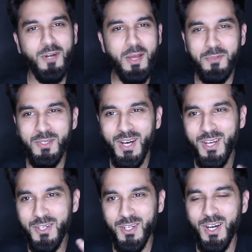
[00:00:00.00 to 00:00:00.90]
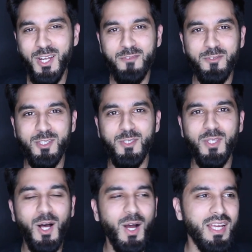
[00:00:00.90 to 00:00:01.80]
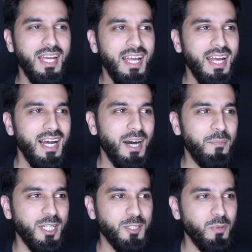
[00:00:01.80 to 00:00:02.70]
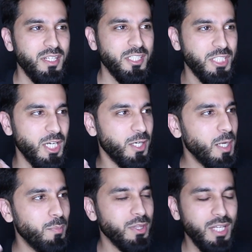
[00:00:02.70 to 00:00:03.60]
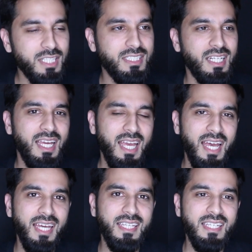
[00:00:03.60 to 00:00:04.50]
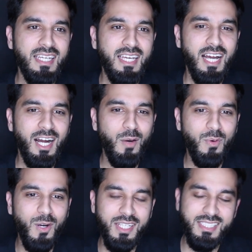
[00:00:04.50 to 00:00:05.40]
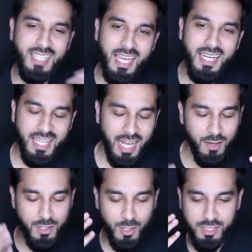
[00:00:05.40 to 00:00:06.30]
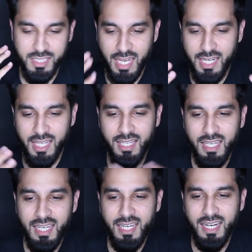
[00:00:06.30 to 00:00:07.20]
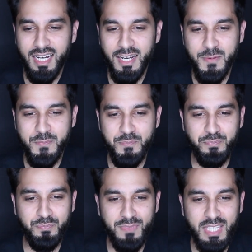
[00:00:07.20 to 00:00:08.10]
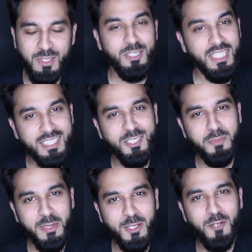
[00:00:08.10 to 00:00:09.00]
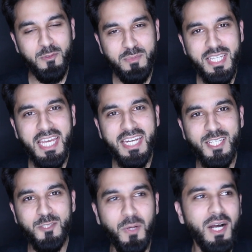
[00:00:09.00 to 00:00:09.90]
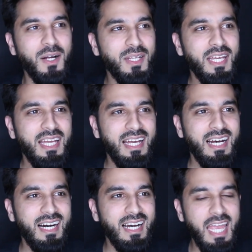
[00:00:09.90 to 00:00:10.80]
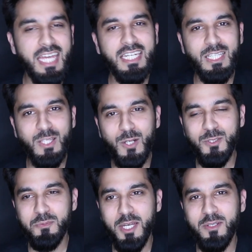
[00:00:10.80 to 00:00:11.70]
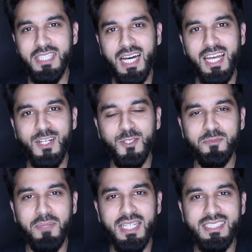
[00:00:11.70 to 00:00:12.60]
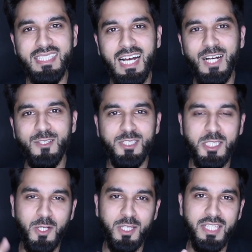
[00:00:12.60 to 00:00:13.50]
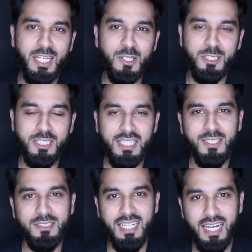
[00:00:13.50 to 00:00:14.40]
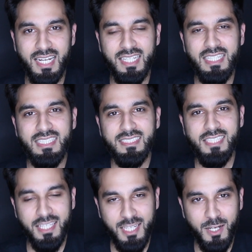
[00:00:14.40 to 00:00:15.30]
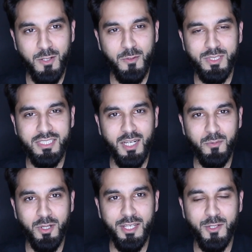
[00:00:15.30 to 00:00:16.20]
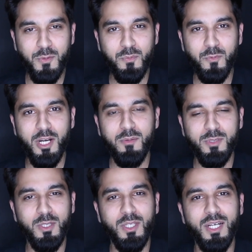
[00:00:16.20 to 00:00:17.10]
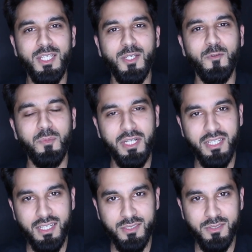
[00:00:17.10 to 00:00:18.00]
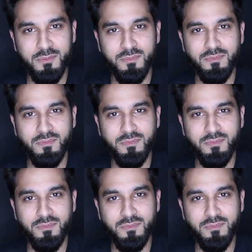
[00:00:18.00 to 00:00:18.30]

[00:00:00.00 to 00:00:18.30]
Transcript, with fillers: rambled on or gone on for too long, uh, but I just wanted to share a couple thoughts that I had uh, regarding skating and how, you know, skating, um, there's lessons to be learned from skating as well. Uh, and Allah subhanahu wa ta'ala knows best. I'll see y'all later, inshallah ta'ala. Take care. Wassalamu alaikum wa rahmatullahi wa barakatuh.